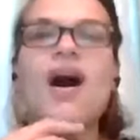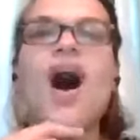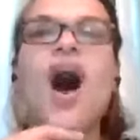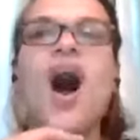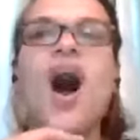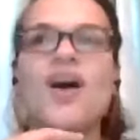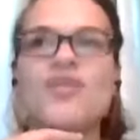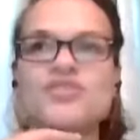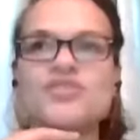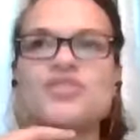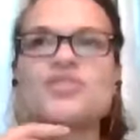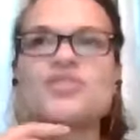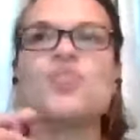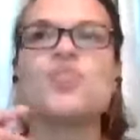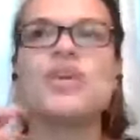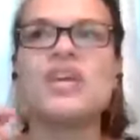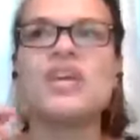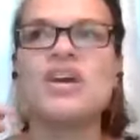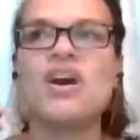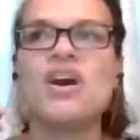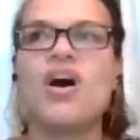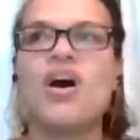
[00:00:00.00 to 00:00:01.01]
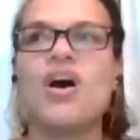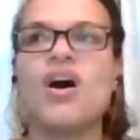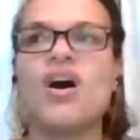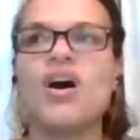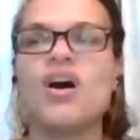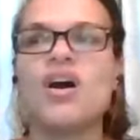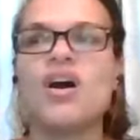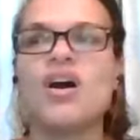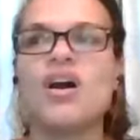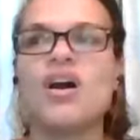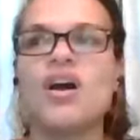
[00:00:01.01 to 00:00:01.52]
Often we
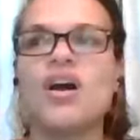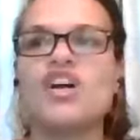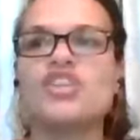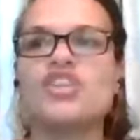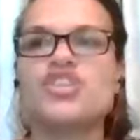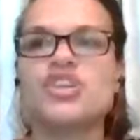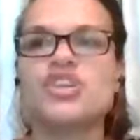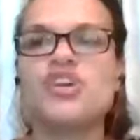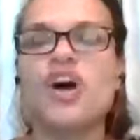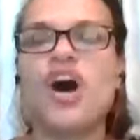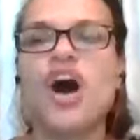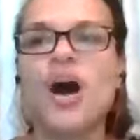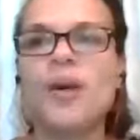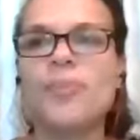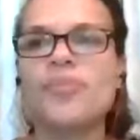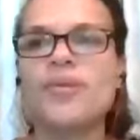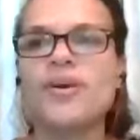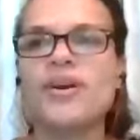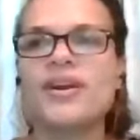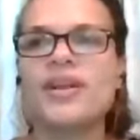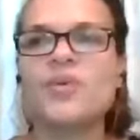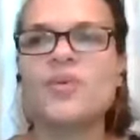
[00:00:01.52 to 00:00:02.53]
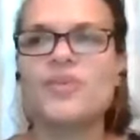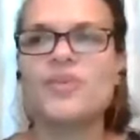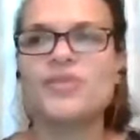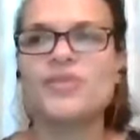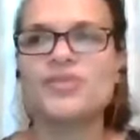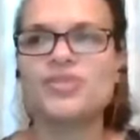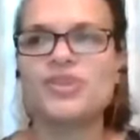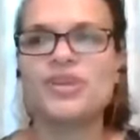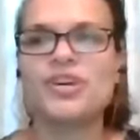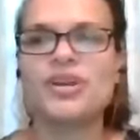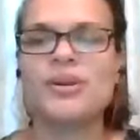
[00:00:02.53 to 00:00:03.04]
are just operating with a
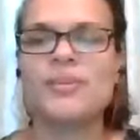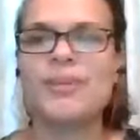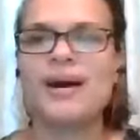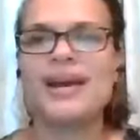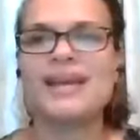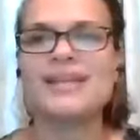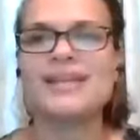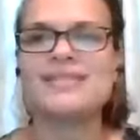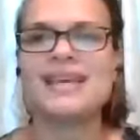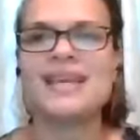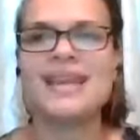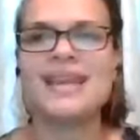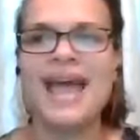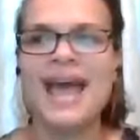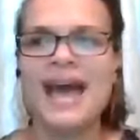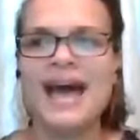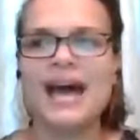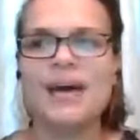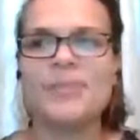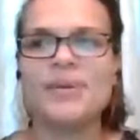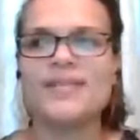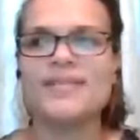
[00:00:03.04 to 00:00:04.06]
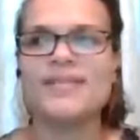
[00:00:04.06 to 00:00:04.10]
certain mindset and habit